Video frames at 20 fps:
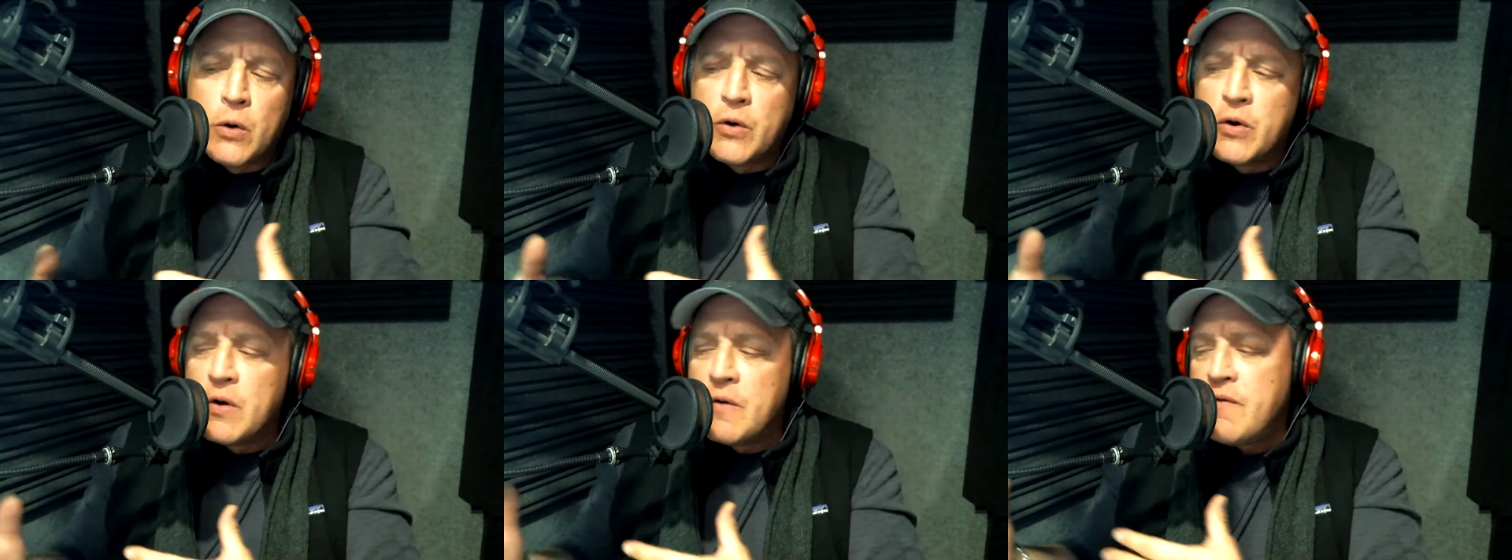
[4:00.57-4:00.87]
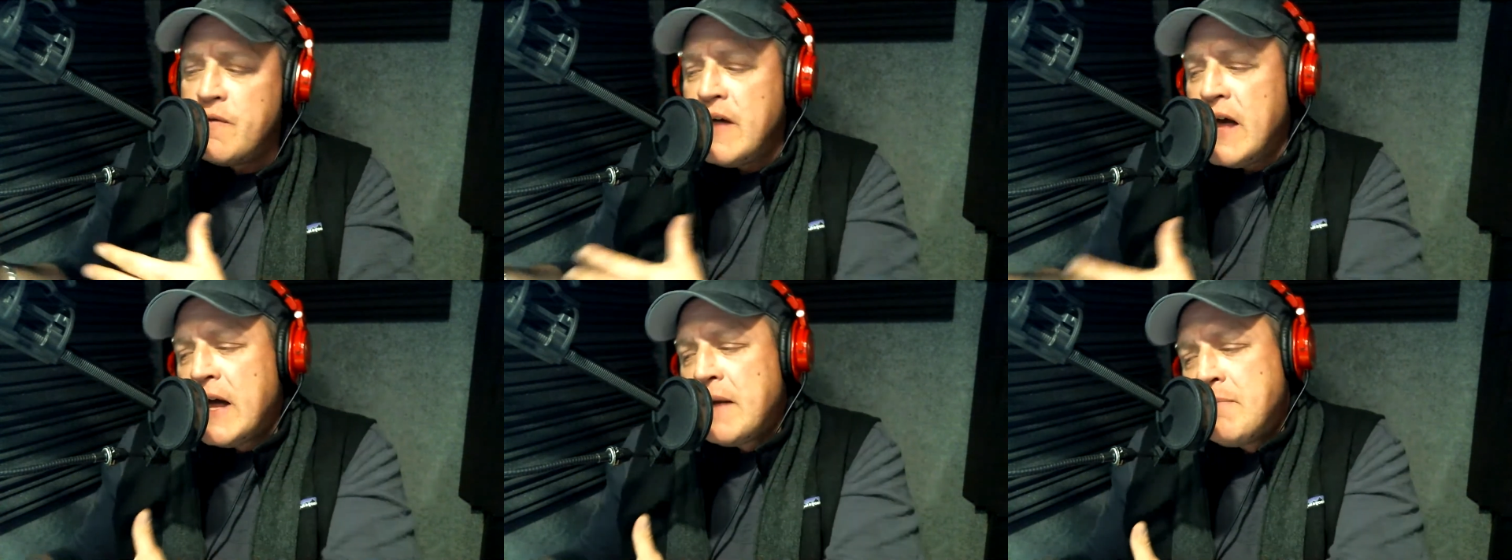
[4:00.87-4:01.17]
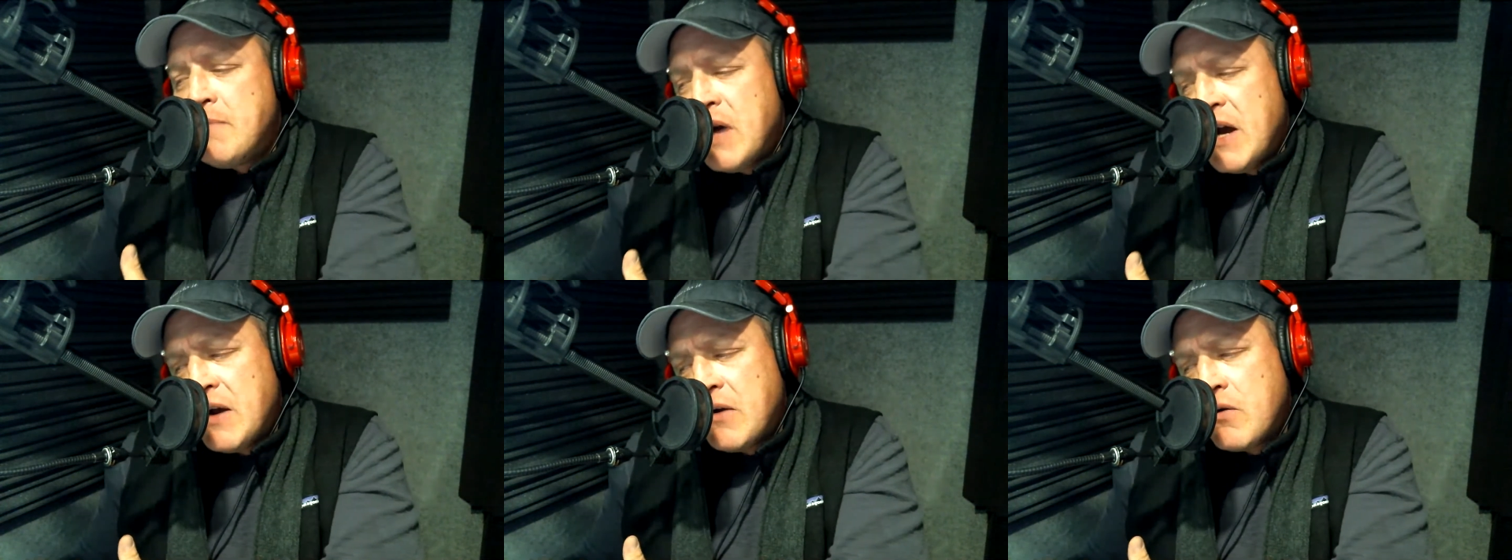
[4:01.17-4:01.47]
or that
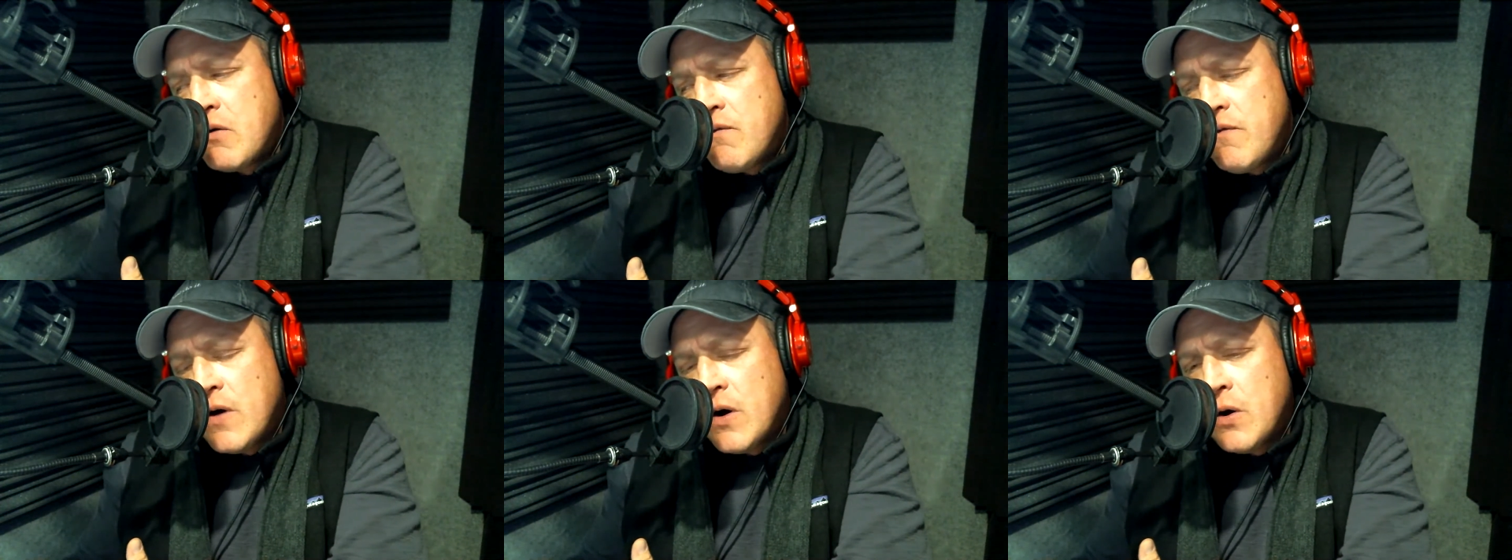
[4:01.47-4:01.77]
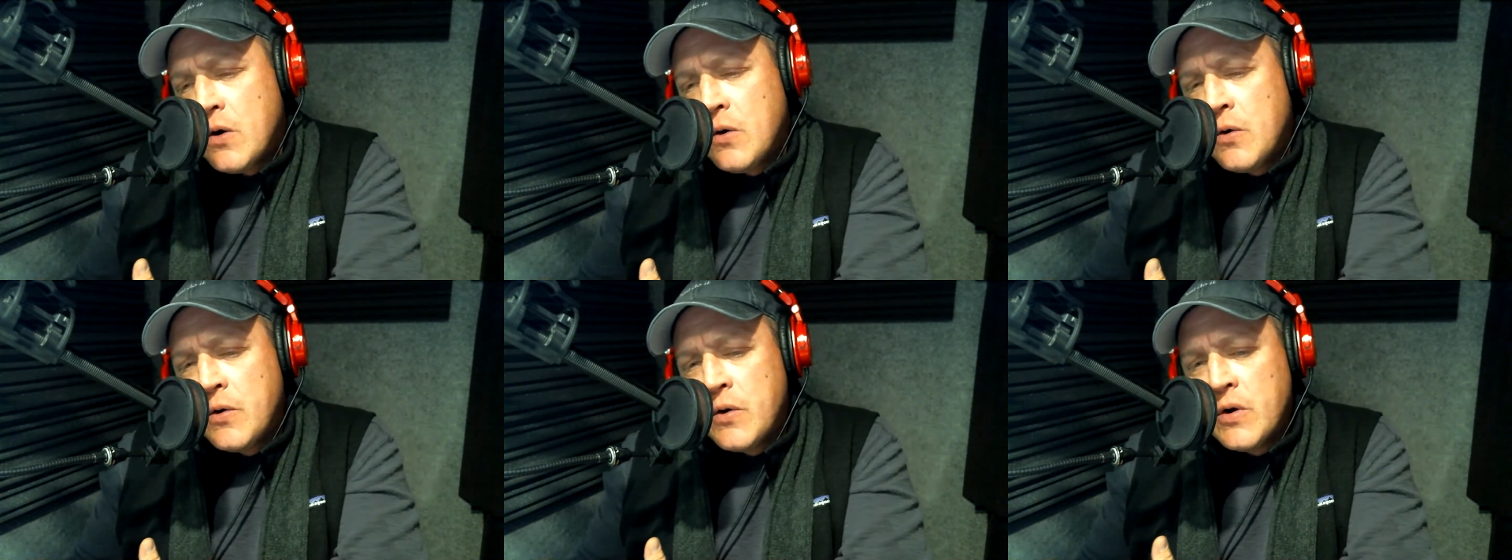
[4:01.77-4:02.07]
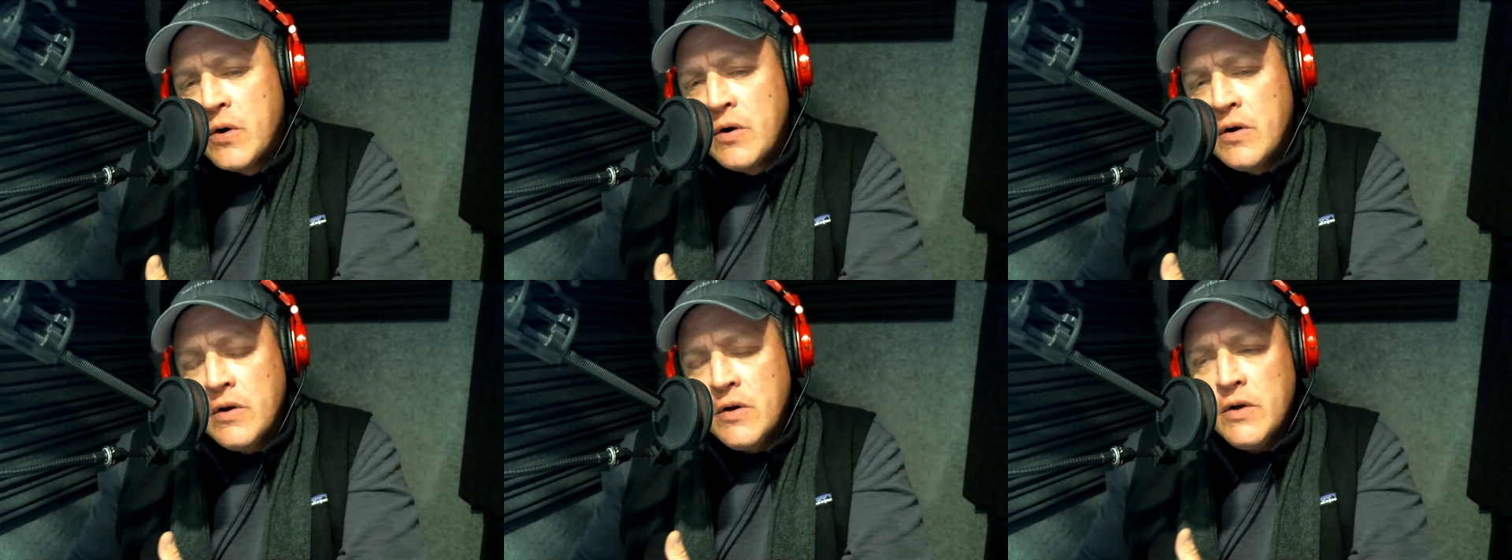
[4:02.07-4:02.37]
microphone
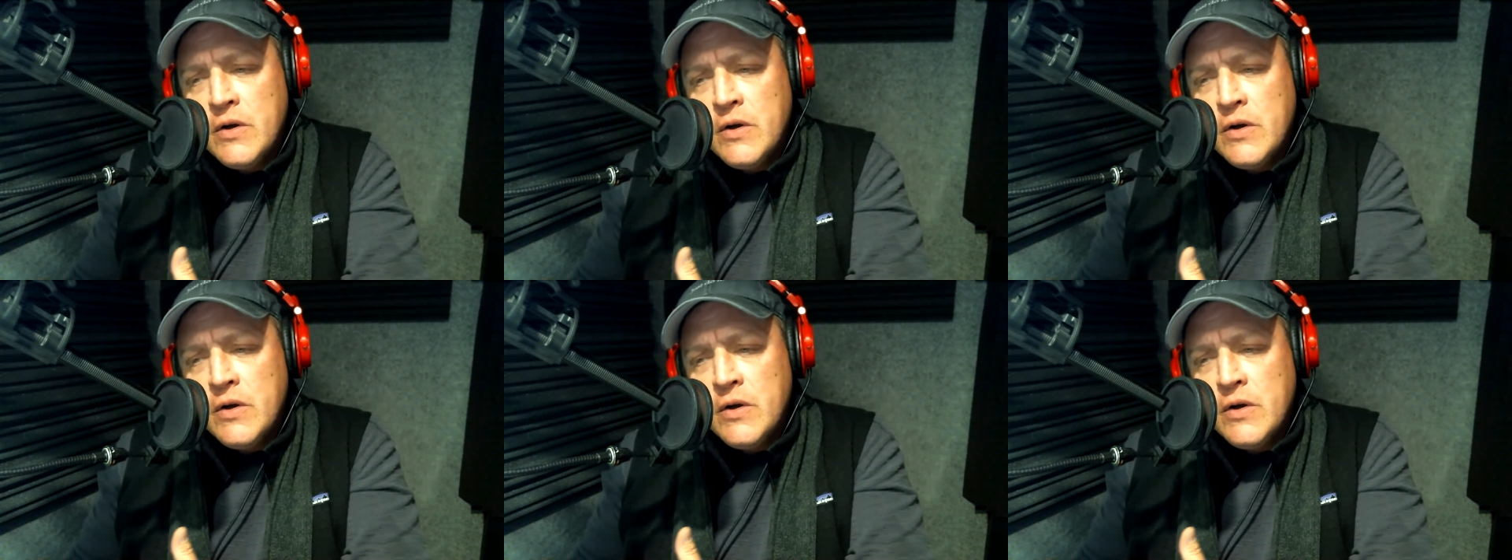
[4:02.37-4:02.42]
or